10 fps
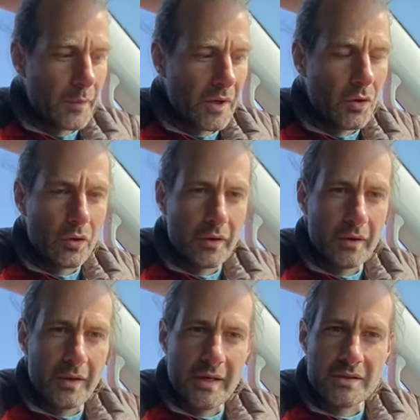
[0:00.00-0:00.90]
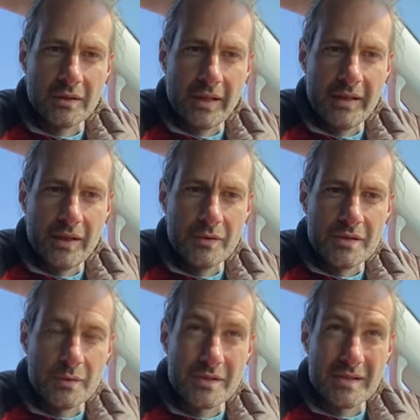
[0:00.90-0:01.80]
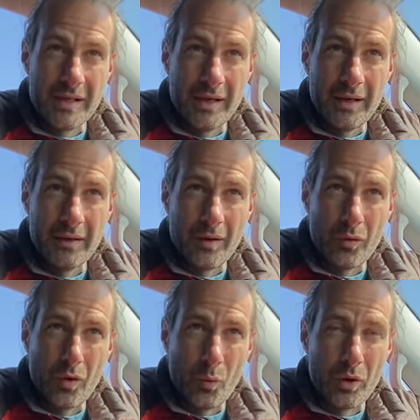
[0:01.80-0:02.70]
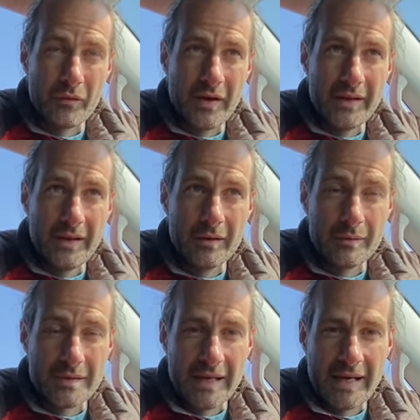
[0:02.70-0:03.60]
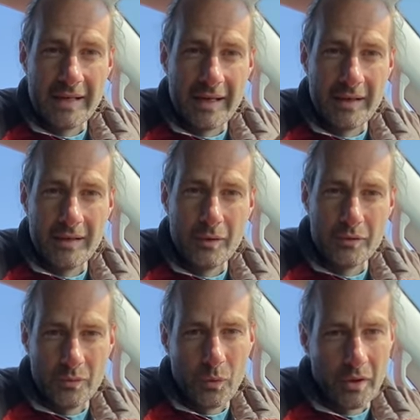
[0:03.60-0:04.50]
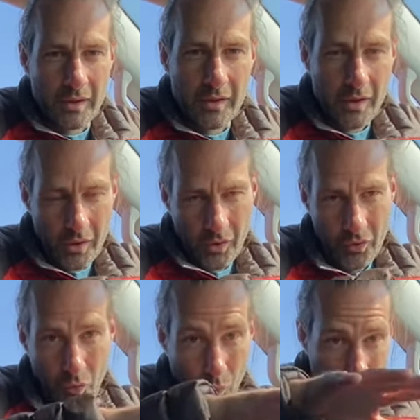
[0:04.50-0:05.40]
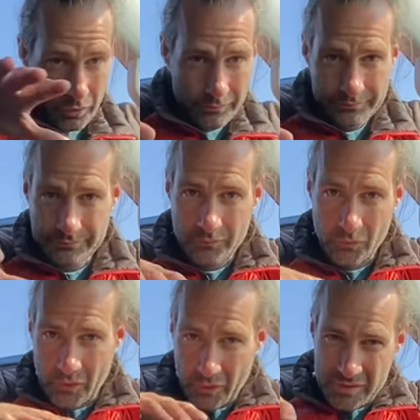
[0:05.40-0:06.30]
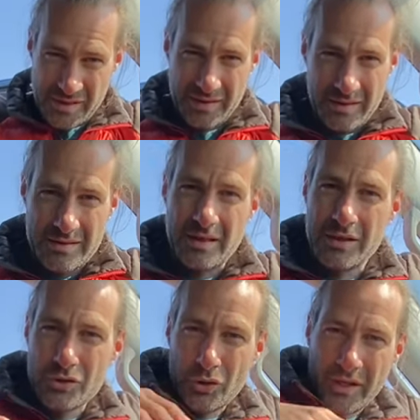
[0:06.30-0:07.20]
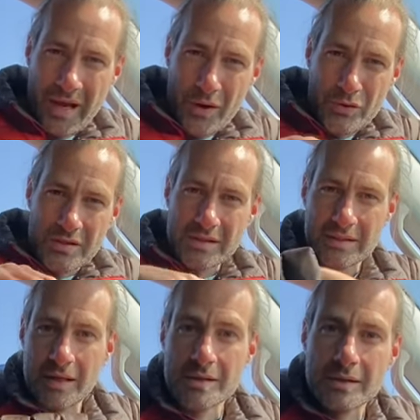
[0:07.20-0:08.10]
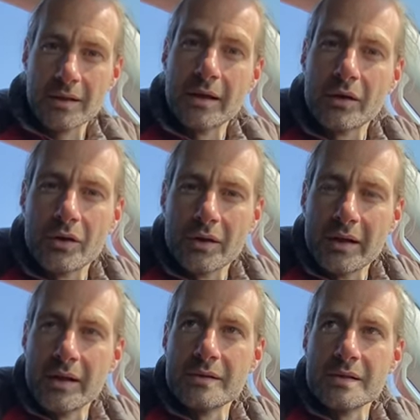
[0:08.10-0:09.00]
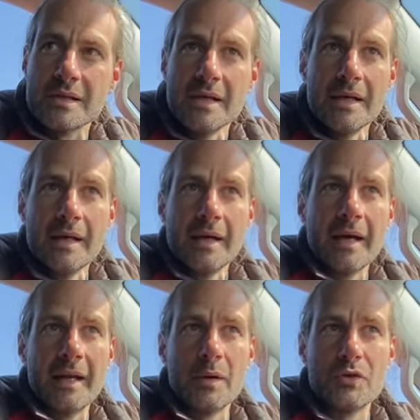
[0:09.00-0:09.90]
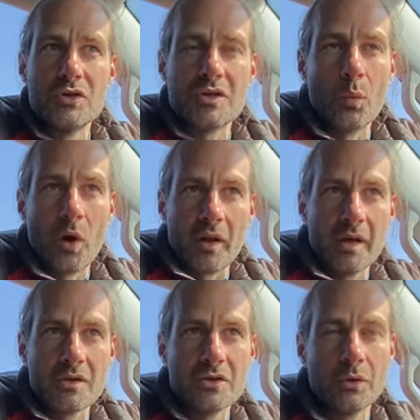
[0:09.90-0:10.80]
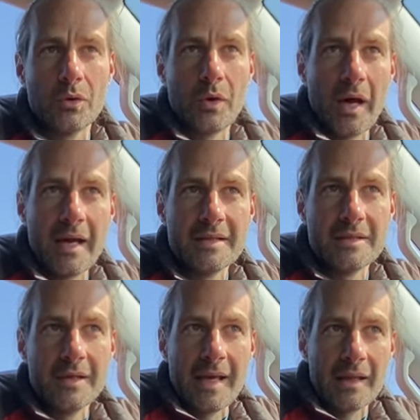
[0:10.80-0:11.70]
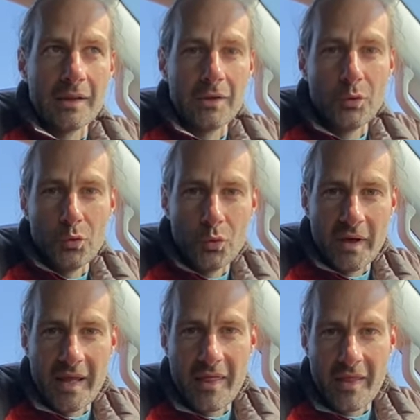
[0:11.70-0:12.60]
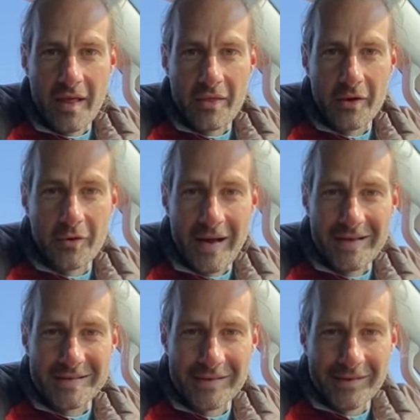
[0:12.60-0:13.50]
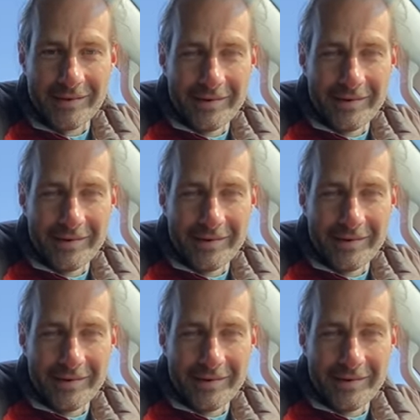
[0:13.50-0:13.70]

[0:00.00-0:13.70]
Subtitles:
When I got there, the actual lighthouse, there was a work van there, and there was a guy carrying out some work on the wall. It's an adjoining house, it's attached to a lot of lighthouses. And they were doing some work there, so I had to get low in the grass.